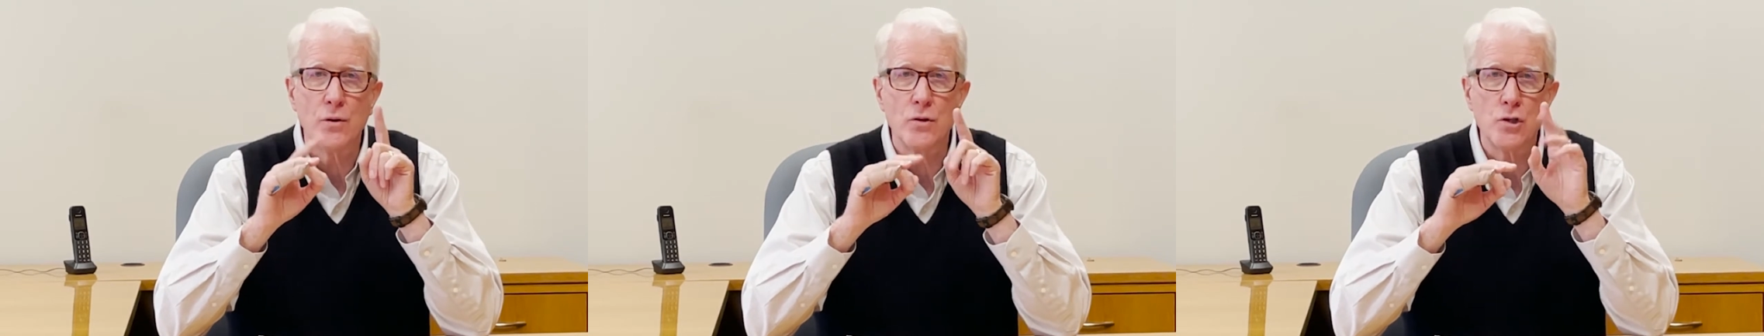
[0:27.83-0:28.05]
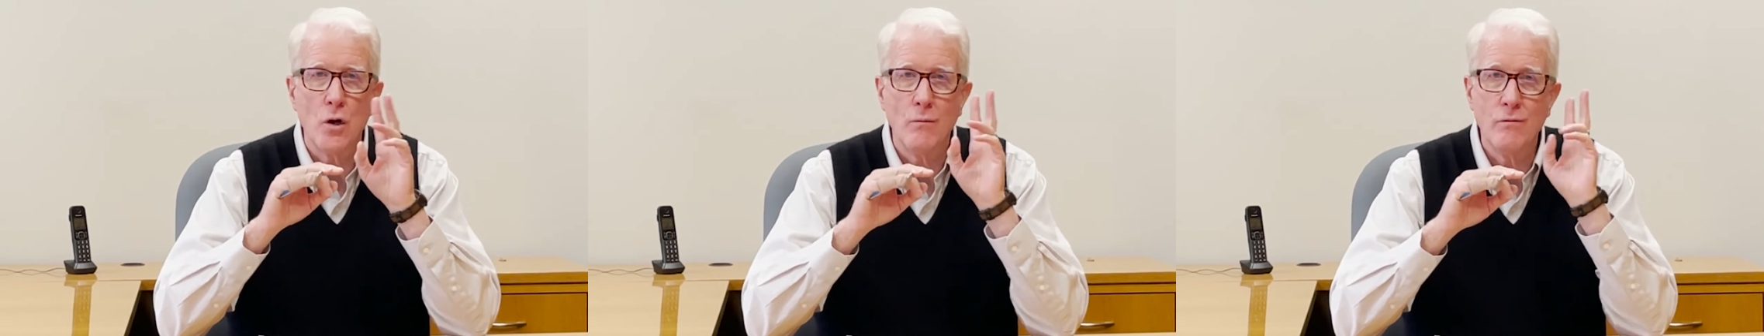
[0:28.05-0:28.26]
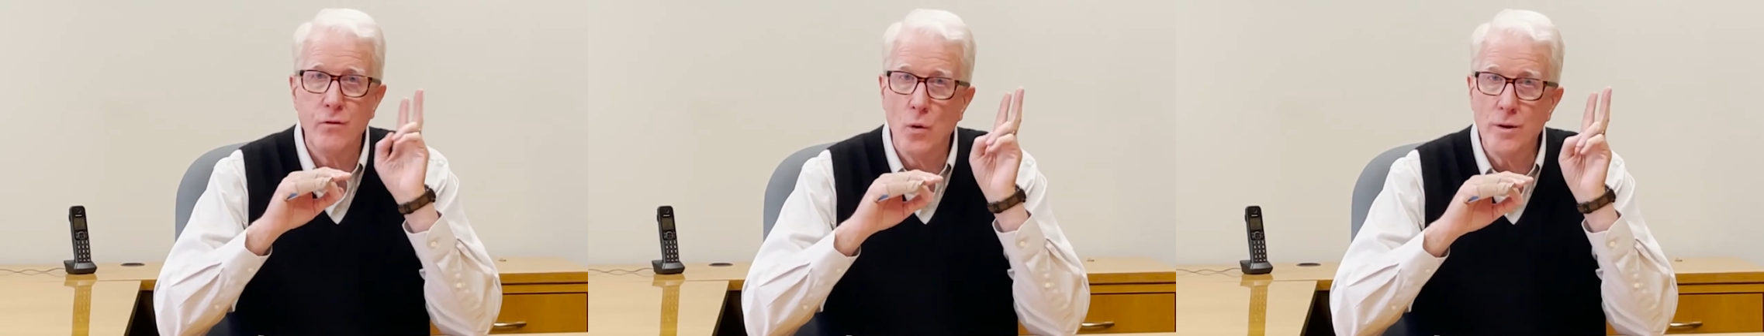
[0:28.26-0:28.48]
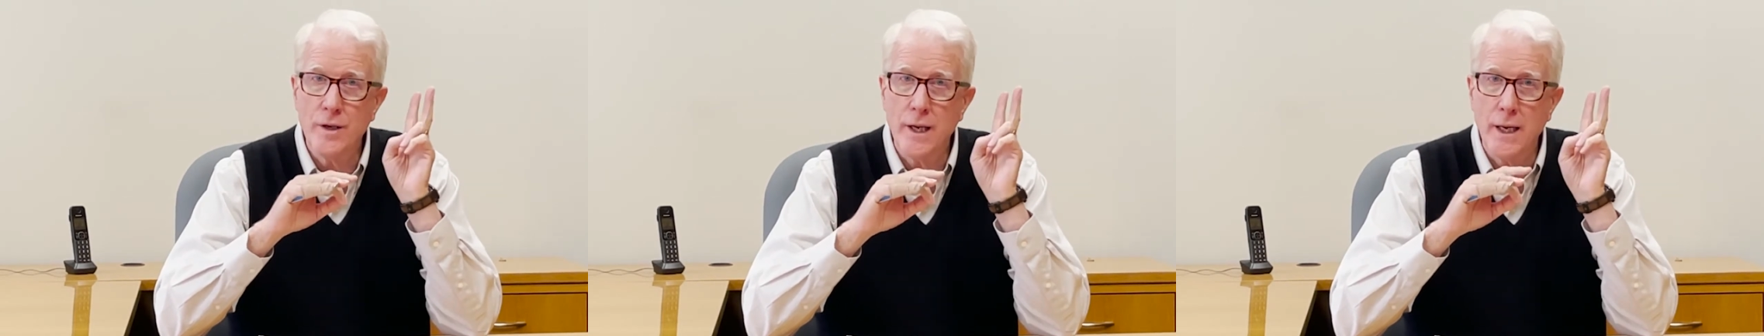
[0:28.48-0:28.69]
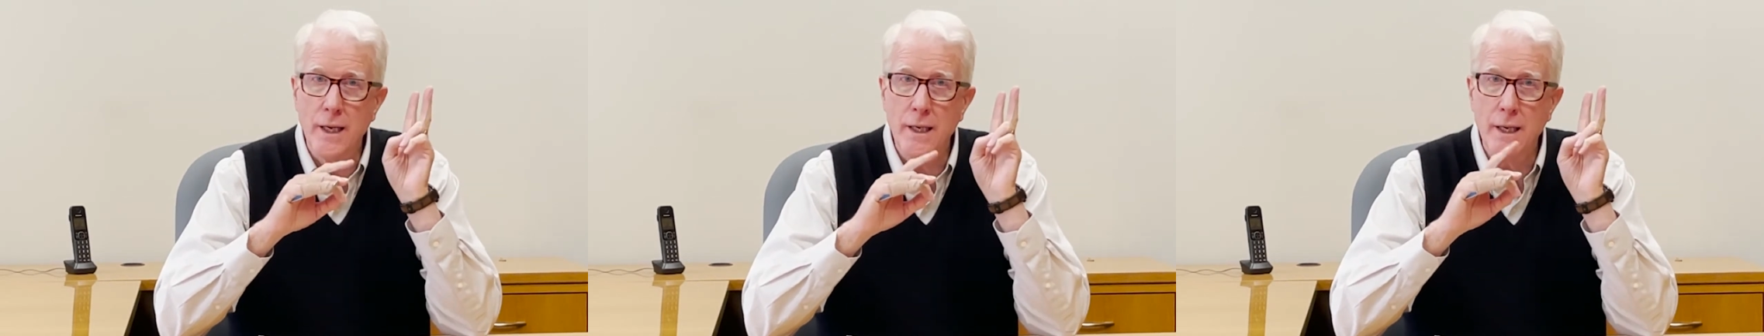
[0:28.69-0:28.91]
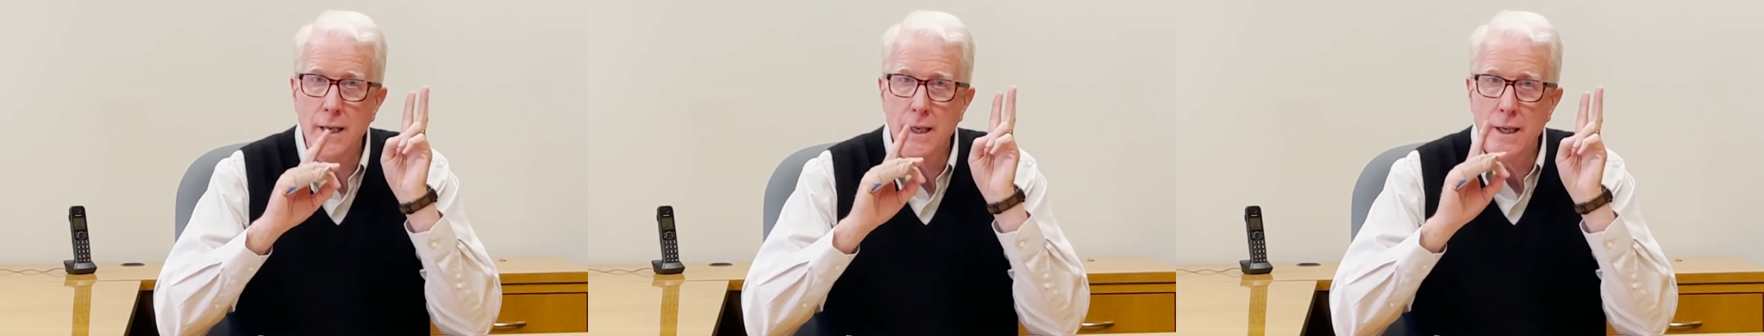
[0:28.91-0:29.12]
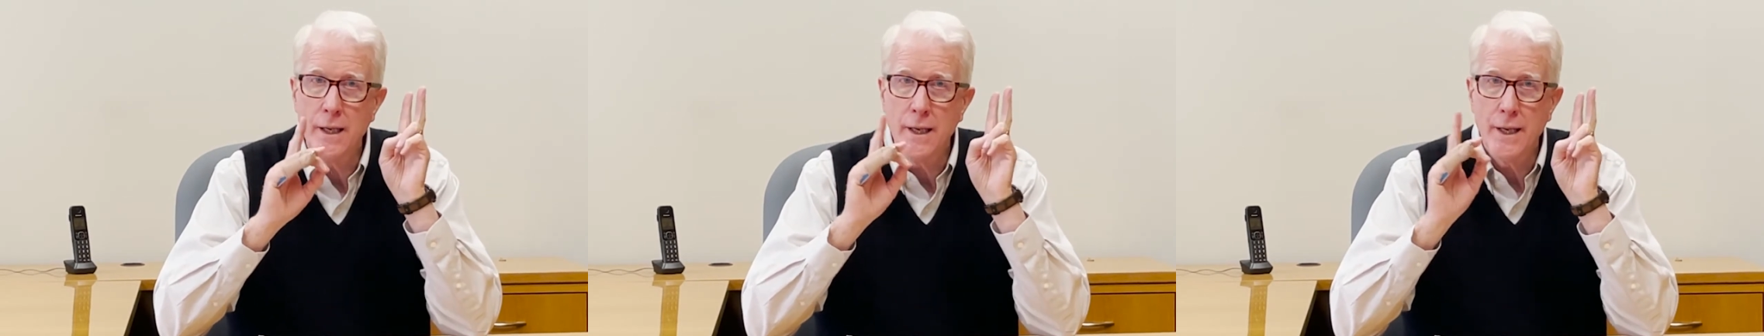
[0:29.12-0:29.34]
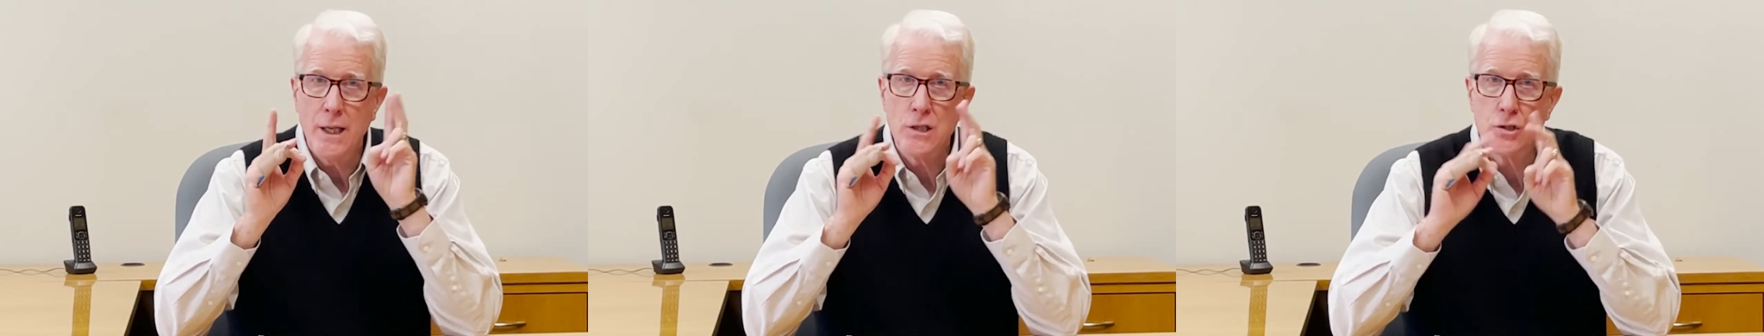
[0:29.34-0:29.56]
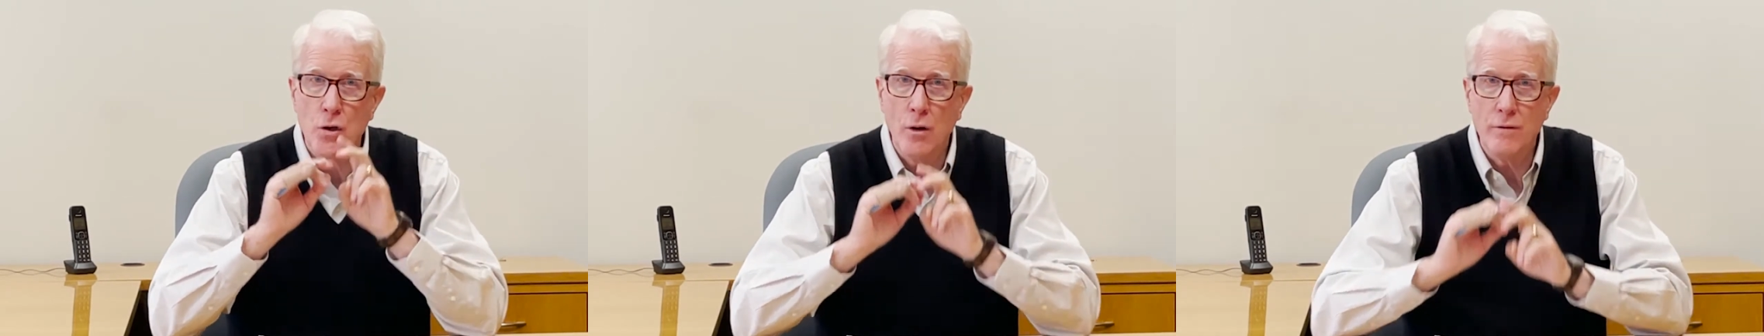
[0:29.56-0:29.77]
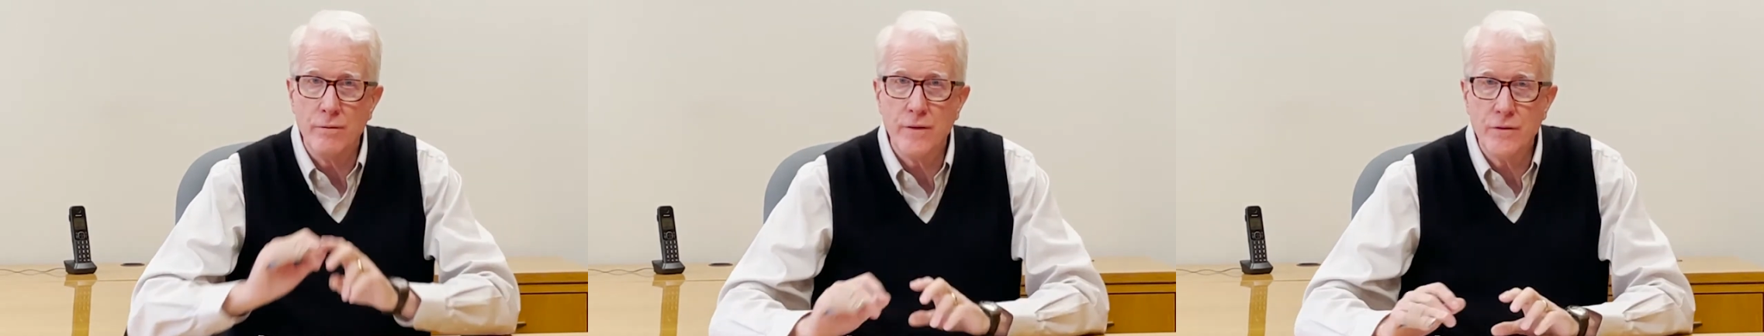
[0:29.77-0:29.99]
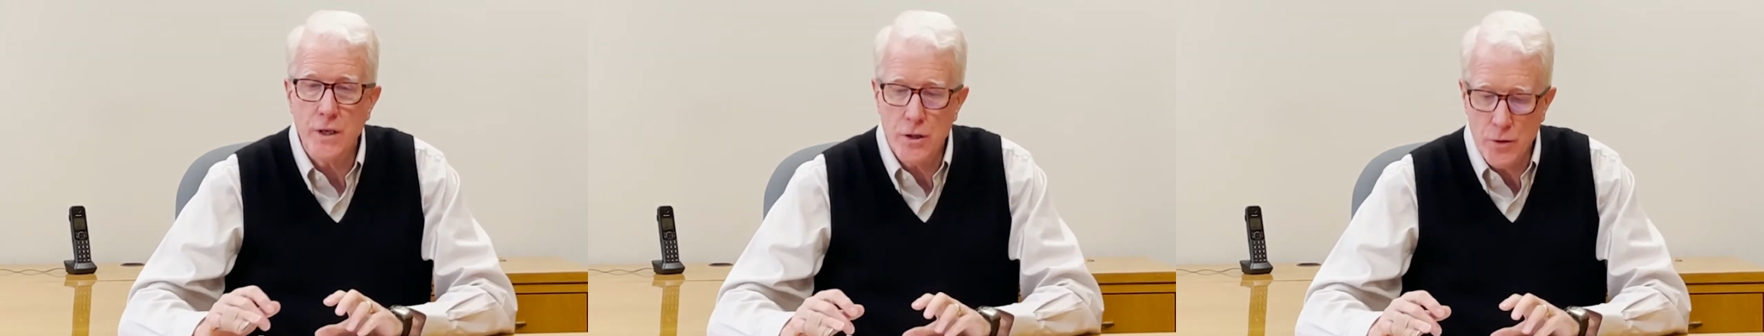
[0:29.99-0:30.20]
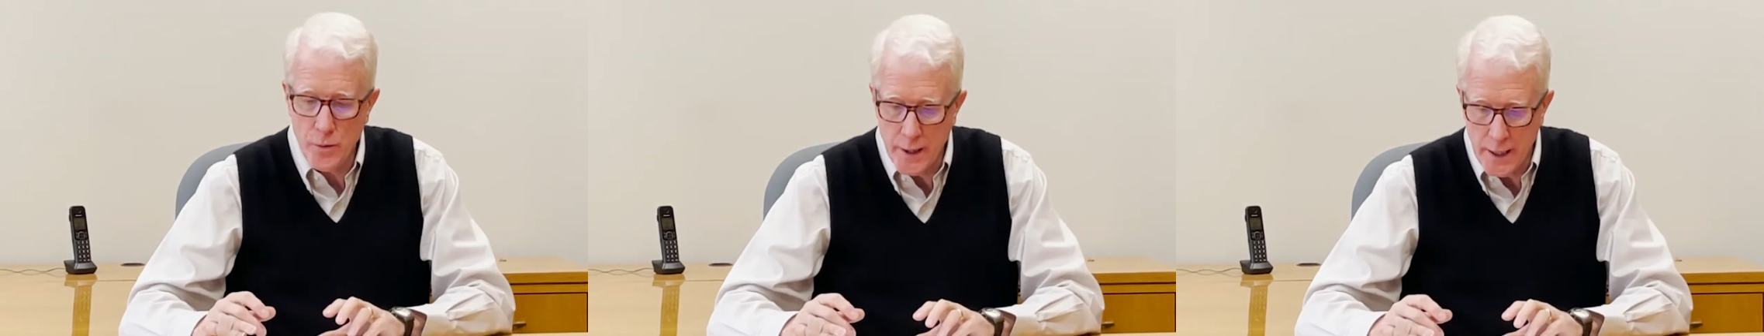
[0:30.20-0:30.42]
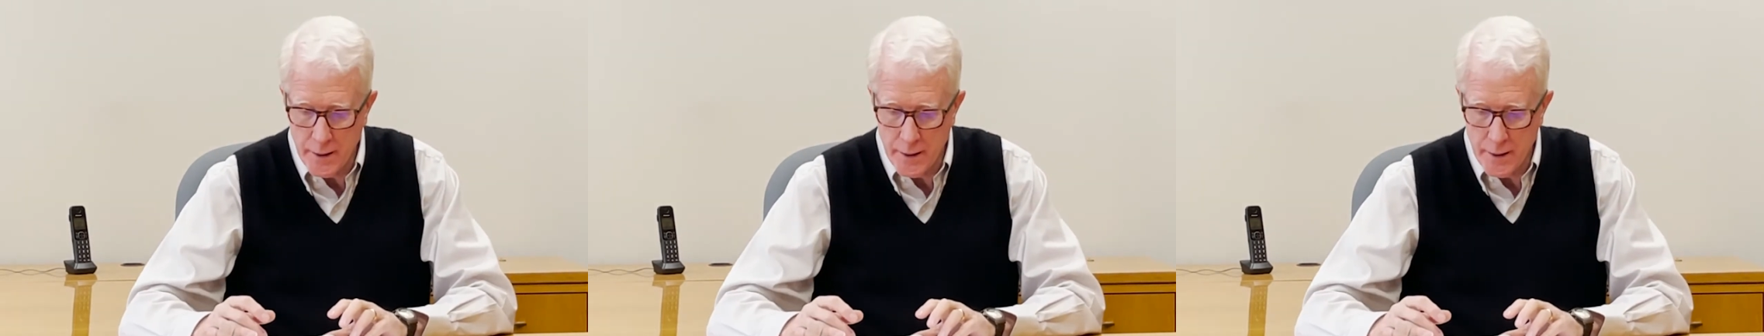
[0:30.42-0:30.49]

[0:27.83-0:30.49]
Psalm 14 and Psalm 53.